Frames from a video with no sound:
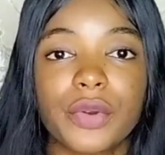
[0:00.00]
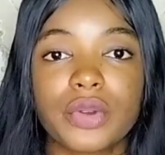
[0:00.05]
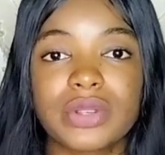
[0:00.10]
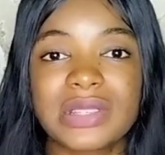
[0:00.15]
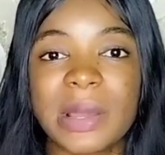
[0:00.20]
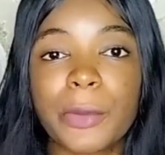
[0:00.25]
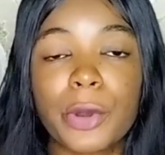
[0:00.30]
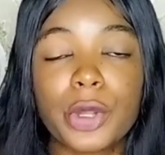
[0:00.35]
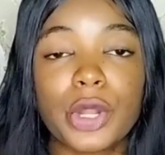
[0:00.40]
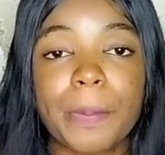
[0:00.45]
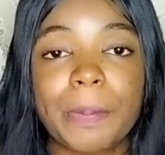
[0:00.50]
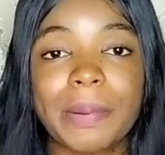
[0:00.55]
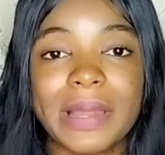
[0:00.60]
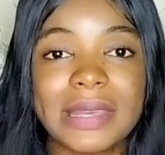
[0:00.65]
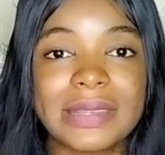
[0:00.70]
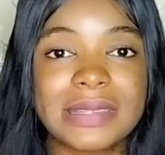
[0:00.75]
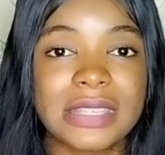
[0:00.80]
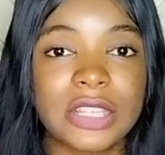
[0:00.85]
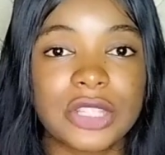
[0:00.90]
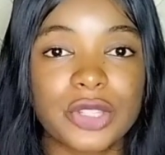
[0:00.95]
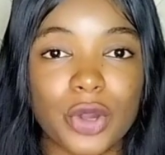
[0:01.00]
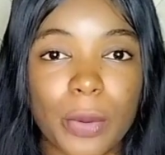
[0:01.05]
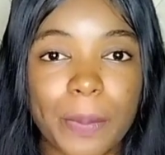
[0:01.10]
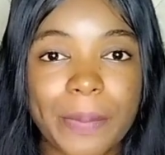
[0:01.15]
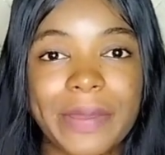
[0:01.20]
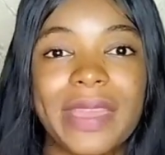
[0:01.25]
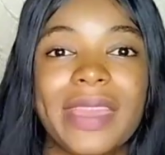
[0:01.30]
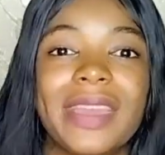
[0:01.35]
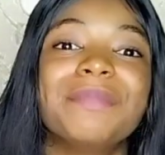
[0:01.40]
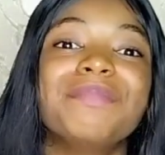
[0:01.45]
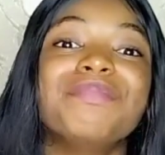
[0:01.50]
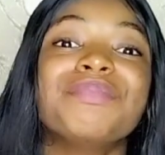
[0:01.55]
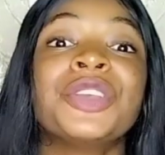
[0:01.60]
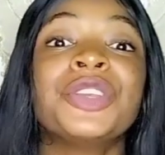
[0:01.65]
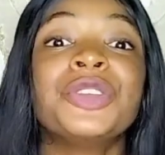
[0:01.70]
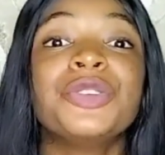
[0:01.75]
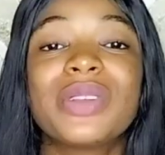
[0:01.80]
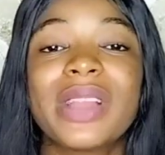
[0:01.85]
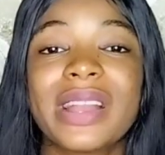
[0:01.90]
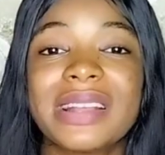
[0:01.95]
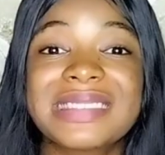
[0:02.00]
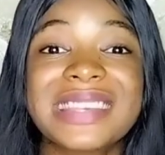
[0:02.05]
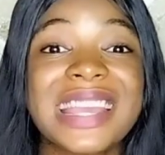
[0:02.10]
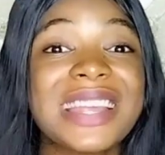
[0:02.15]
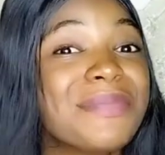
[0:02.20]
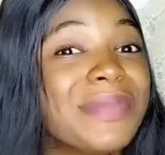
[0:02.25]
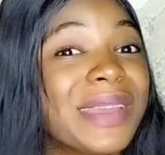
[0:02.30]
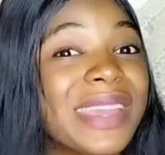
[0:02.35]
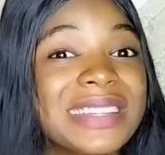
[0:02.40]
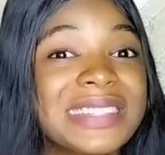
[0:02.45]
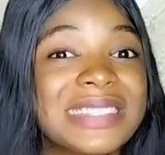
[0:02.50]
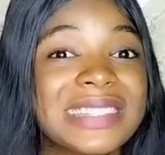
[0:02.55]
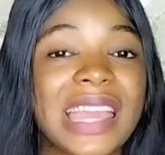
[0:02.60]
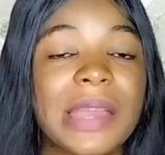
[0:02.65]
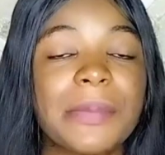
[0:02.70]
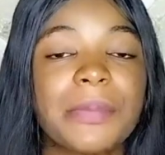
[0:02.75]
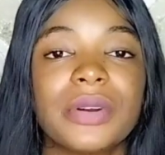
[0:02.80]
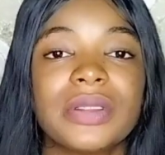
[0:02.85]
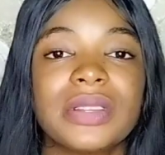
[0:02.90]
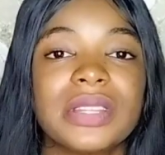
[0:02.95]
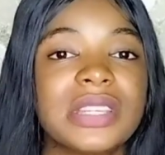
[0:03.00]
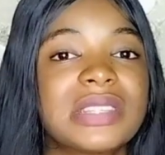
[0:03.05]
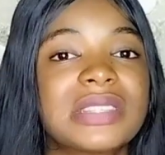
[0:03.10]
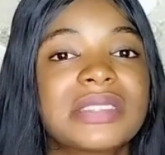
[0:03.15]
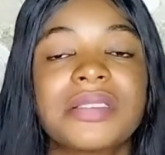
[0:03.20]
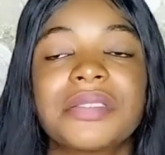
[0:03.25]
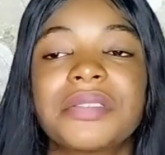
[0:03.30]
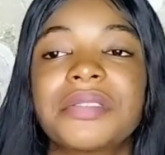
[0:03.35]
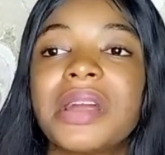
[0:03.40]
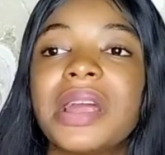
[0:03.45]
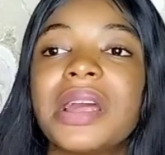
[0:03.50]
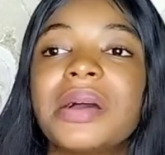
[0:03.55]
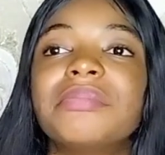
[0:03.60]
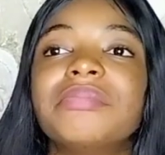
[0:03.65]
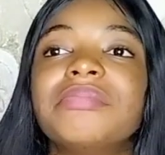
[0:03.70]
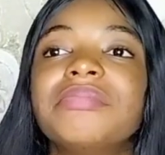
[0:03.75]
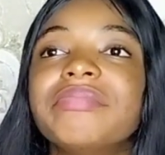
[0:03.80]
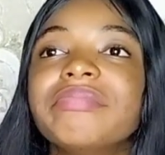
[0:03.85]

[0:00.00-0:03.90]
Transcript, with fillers: i'm gonna place it up here you can send me a dm on instagram